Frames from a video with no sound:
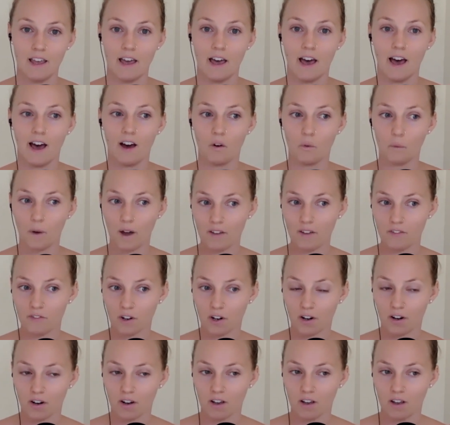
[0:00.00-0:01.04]

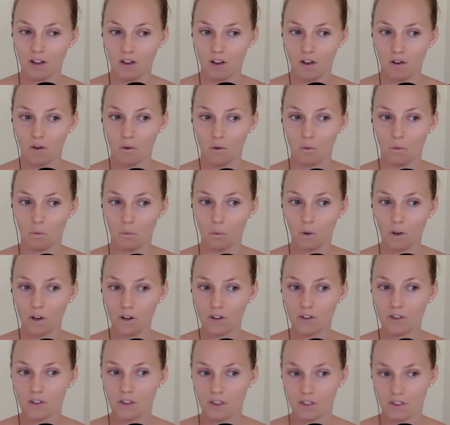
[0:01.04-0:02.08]
However, what
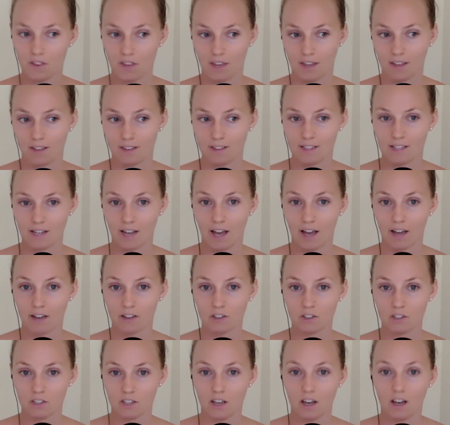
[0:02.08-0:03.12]
are the things that
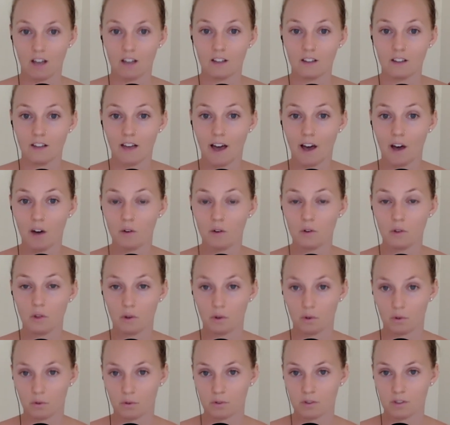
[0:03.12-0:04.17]
actually allow
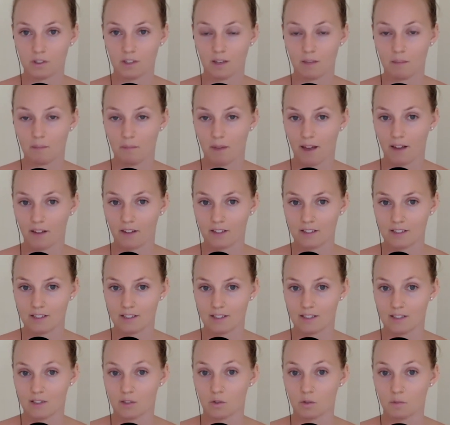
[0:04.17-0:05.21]
those
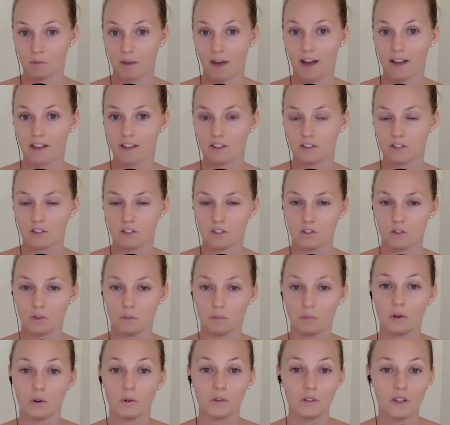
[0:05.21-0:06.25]
imbalances, those pathogens to
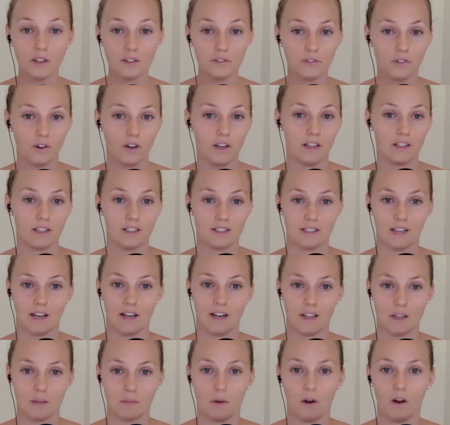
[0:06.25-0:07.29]
proliferate inside
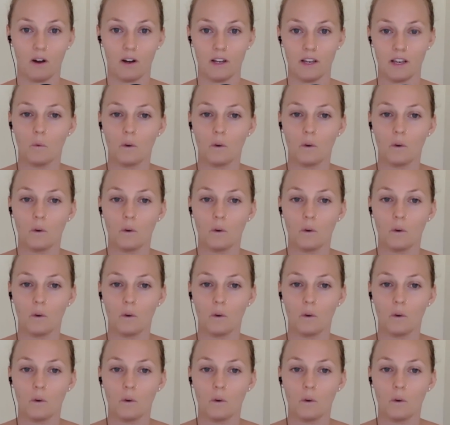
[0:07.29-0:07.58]
of the body?